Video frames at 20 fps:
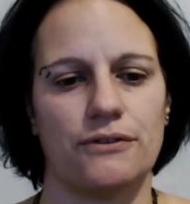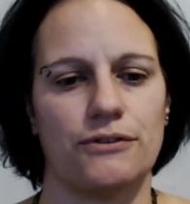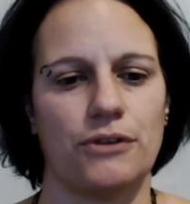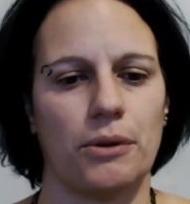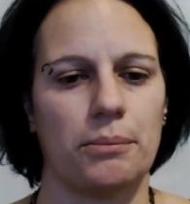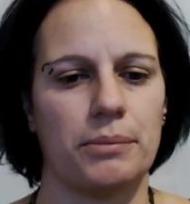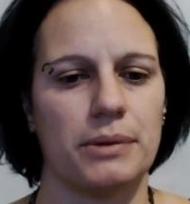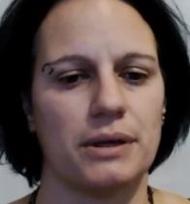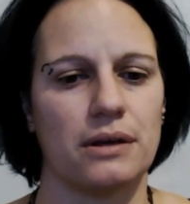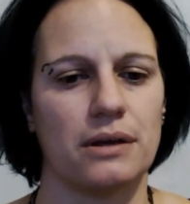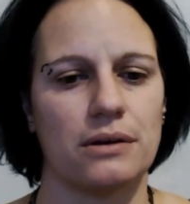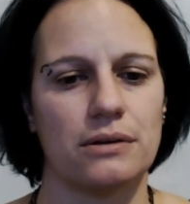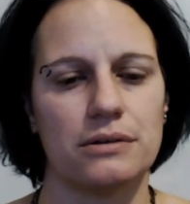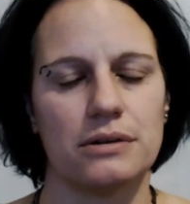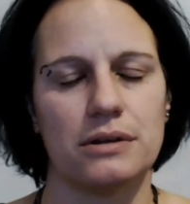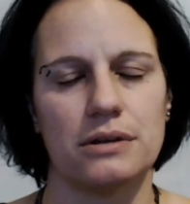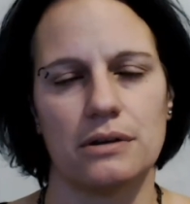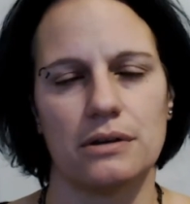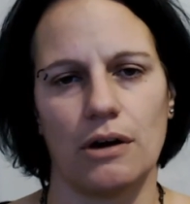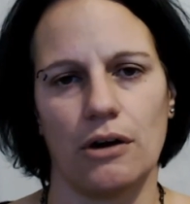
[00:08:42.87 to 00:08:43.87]
not being good
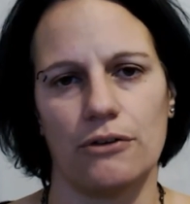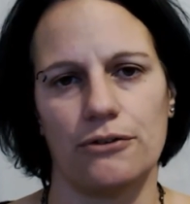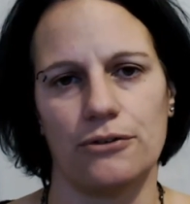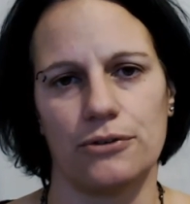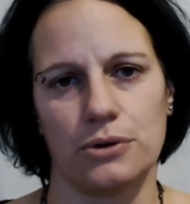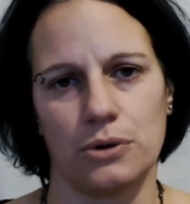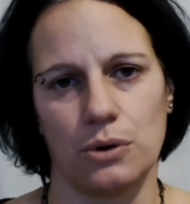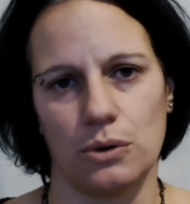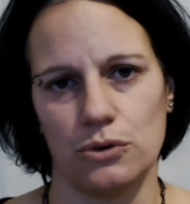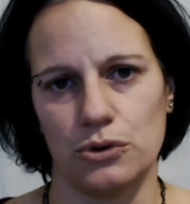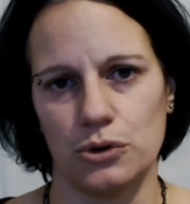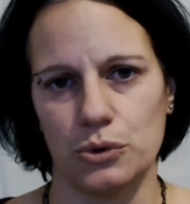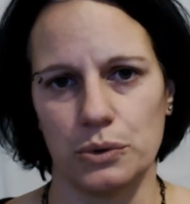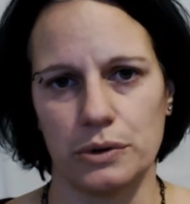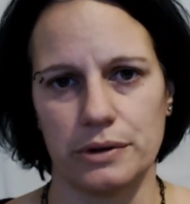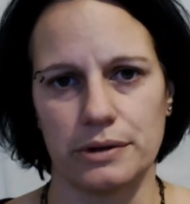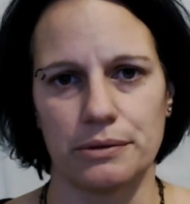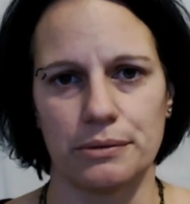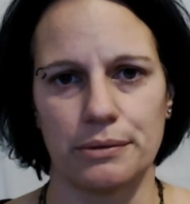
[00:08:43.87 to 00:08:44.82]
enough or not doing the